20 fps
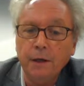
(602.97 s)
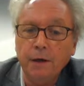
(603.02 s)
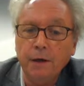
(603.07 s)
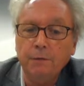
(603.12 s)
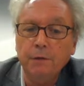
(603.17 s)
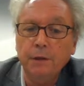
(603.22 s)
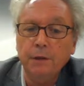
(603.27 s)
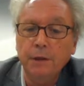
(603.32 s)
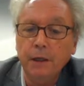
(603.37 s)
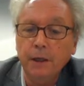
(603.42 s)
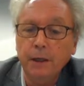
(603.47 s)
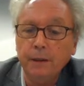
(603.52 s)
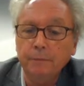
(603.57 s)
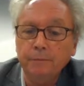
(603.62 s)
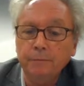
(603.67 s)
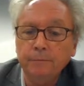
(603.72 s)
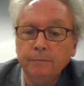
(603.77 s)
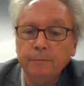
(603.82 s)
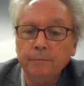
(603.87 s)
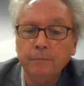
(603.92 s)
every day?
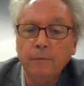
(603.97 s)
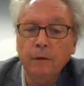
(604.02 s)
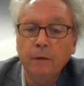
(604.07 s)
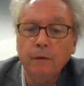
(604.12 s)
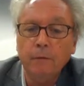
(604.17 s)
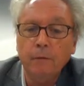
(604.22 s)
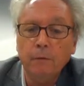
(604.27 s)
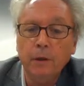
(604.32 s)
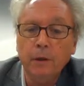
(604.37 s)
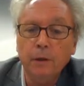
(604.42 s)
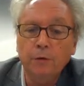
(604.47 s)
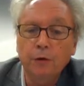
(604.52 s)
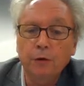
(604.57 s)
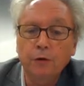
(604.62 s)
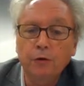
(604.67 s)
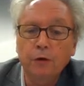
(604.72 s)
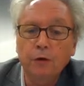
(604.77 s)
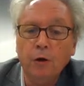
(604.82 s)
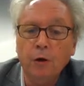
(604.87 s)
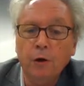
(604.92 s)
Well, the
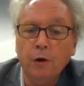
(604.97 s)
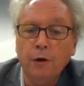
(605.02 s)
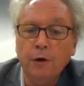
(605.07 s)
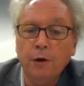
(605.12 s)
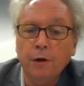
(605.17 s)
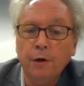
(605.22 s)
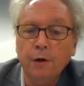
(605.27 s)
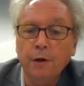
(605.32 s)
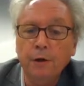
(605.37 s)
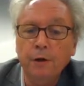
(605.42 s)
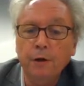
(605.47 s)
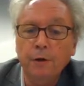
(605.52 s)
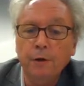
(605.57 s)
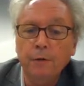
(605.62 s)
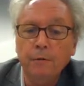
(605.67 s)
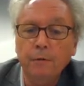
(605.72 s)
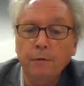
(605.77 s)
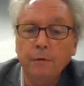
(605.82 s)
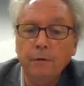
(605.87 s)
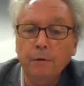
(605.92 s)
darker
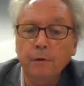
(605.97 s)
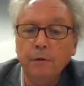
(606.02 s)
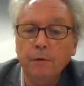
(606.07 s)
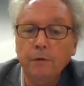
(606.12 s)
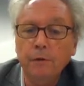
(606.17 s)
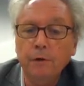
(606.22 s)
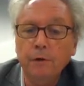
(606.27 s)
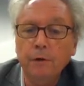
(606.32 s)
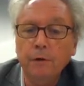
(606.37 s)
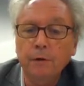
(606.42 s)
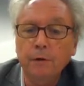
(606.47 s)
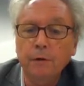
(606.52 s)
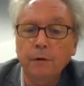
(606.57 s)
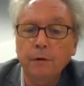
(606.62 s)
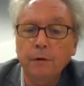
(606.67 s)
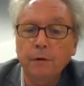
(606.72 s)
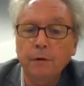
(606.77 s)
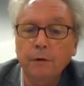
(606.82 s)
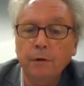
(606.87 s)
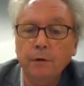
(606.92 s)
the
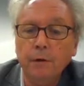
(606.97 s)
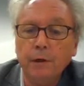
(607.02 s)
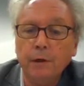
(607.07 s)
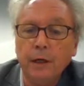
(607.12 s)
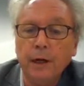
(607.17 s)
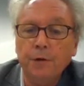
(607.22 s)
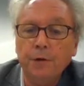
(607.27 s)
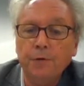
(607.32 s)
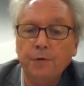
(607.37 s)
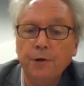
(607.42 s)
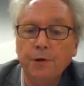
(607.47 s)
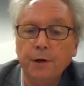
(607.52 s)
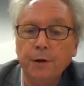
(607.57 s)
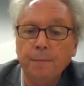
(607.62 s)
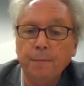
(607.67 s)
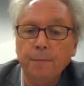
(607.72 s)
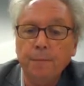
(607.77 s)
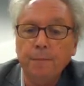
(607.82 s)
country,